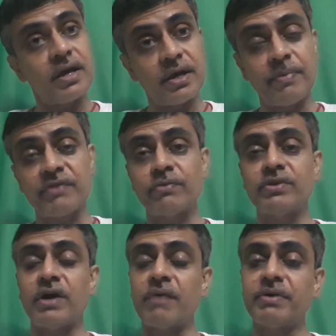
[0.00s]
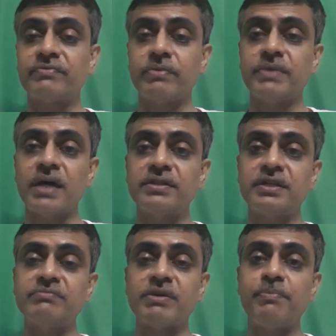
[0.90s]
Apart from the other
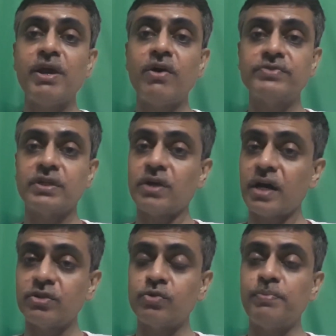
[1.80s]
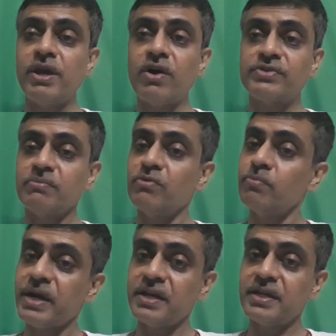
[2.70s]
teams, the other two playoffs, the
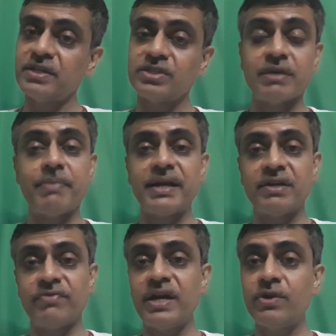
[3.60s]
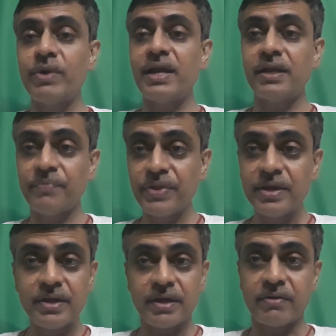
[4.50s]
Mumbai Indians, they batted very well.
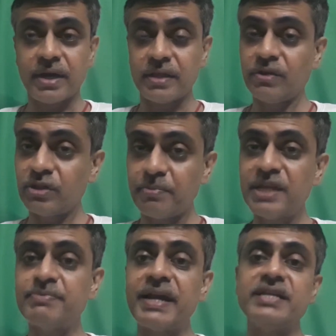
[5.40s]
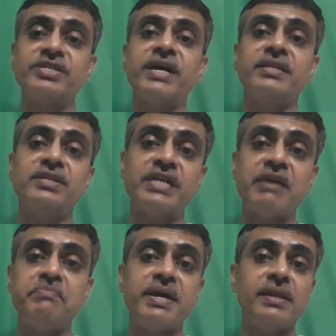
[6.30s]
They were the best batting side in this
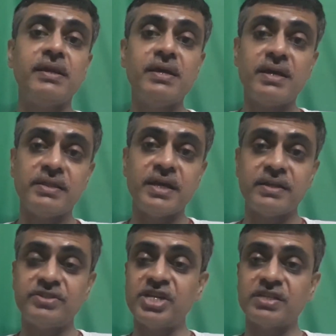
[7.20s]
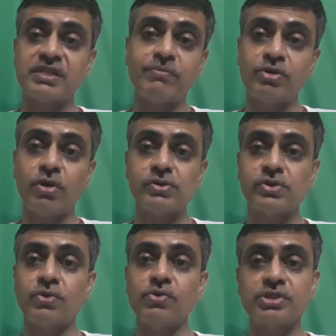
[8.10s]
IPL. They chased some tall
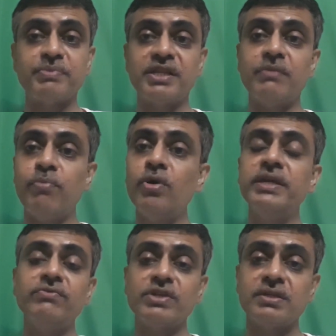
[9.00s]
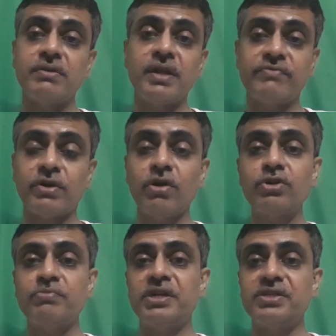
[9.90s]
scores, but their bowling was left a lot
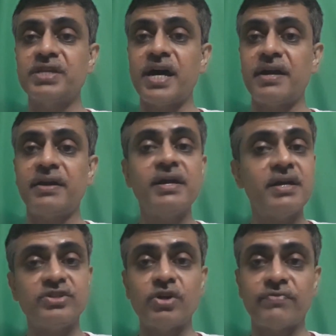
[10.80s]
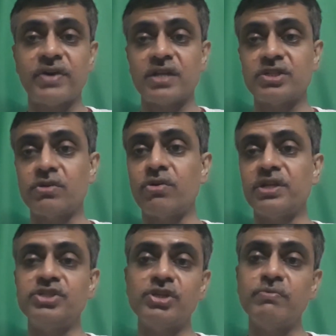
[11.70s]
to be desired. Geoff Archer got
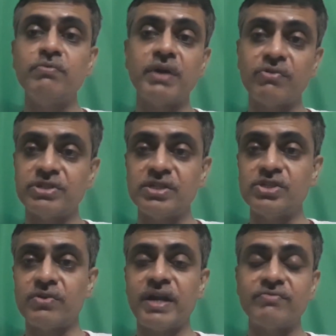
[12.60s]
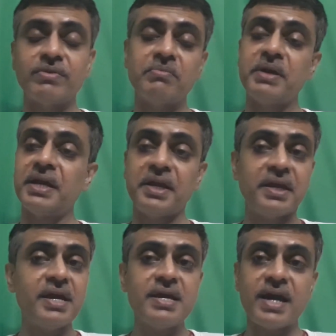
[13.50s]
injured, Bumrah was injured right from the
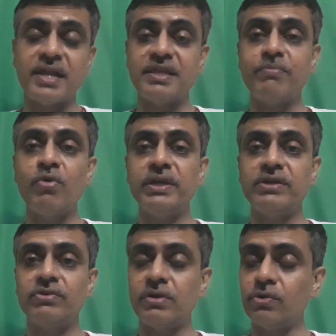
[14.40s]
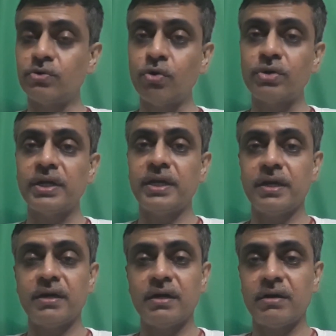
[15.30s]
beginning, and their bowling looked
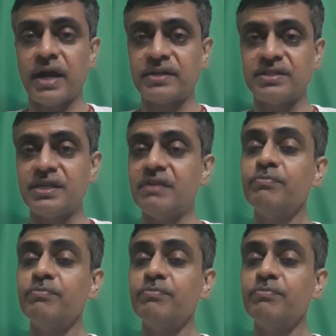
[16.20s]
totally at sea.